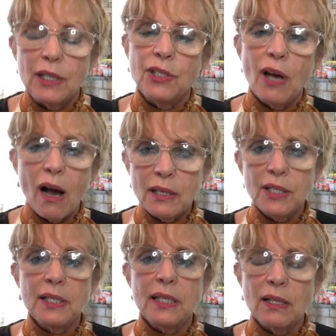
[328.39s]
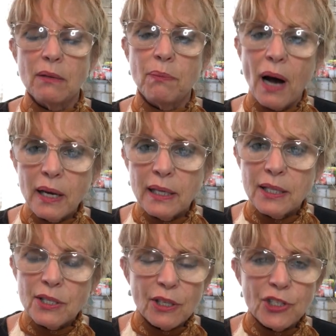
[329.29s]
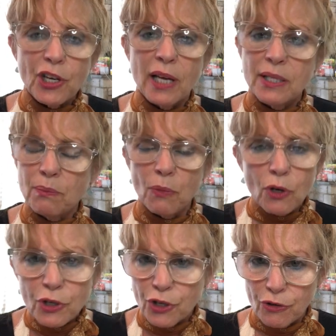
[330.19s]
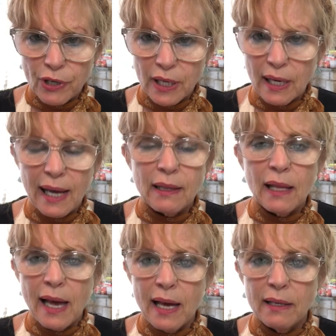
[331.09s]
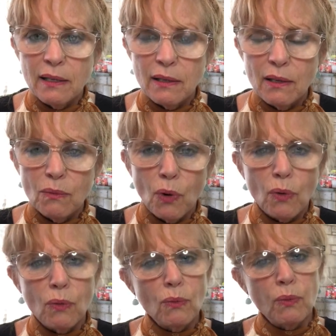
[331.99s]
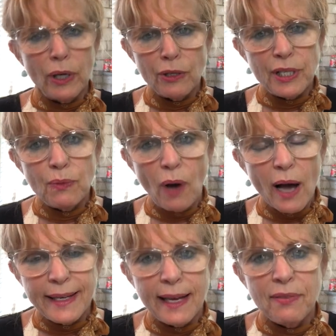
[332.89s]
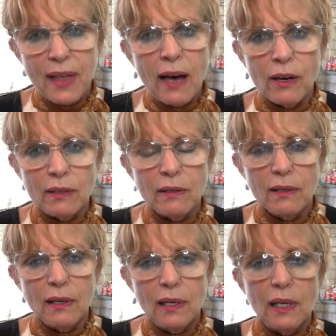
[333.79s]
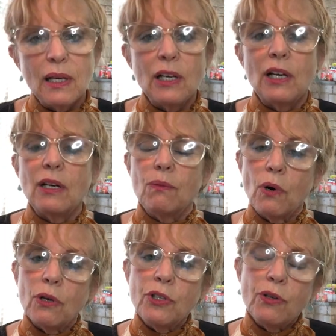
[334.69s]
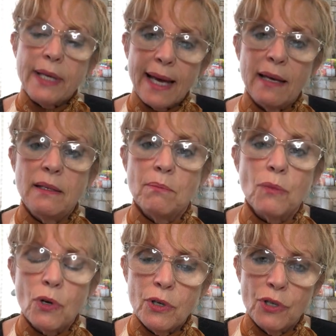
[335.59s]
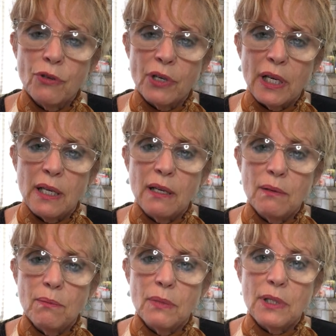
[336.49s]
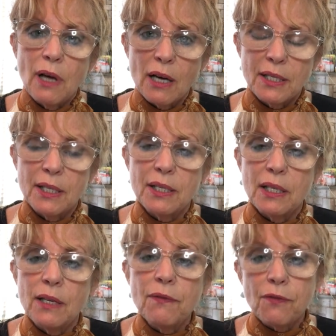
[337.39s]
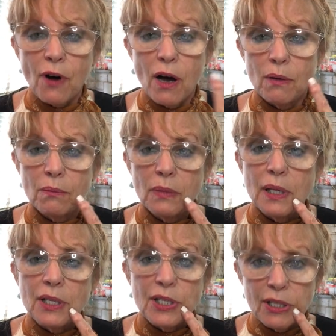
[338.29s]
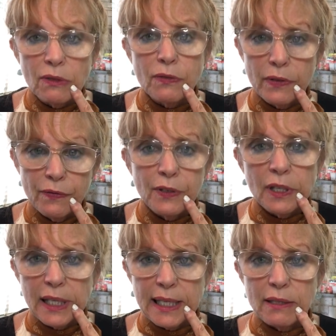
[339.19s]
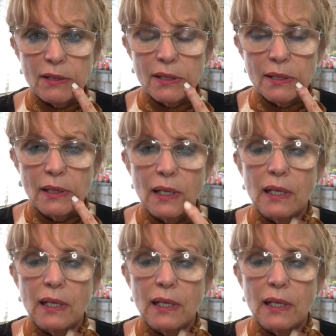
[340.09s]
Toxins in the body such as mercury and lead. Well, where did I get that? Well, you get mercury toxicity from silver fillings.